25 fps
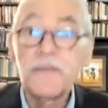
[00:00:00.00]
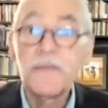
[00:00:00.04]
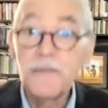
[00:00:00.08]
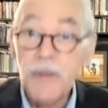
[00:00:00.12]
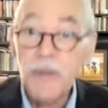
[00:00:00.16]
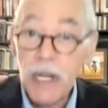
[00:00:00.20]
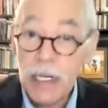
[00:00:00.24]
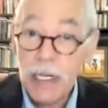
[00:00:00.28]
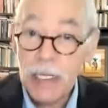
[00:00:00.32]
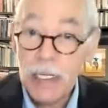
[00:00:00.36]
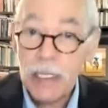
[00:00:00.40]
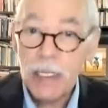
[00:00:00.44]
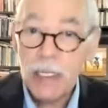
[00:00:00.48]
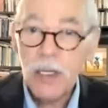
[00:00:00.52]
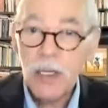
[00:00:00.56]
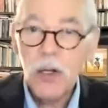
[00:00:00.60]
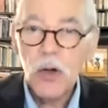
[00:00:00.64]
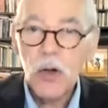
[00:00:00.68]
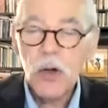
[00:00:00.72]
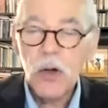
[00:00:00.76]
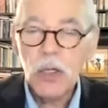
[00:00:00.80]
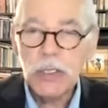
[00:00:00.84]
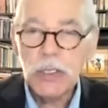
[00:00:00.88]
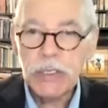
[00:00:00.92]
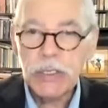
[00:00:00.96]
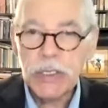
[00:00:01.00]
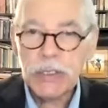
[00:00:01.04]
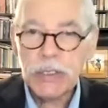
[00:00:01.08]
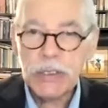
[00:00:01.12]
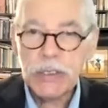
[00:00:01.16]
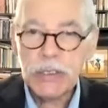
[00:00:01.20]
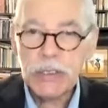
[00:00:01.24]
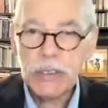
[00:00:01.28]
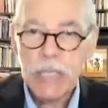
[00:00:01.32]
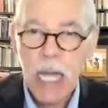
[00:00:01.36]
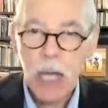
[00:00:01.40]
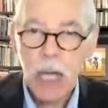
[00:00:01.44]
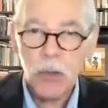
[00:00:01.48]
funny, or just
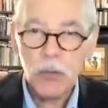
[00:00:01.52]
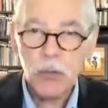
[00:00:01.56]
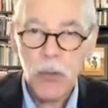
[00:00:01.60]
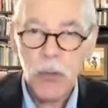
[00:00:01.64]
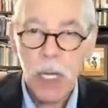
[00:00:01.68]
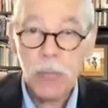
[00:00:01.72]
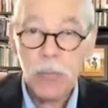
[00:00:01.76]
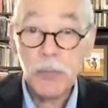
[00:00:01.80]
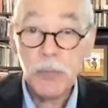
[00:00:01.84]
downright